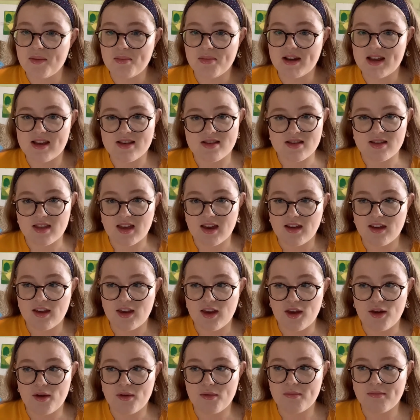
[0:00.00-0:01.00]
please and thank
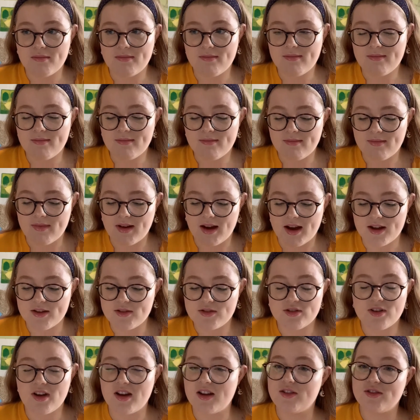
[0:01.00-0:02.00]
you. I
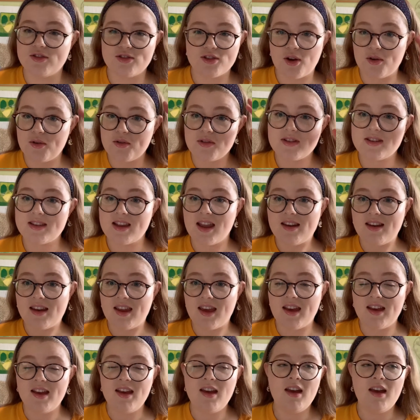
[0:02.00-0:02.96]
don't understand it.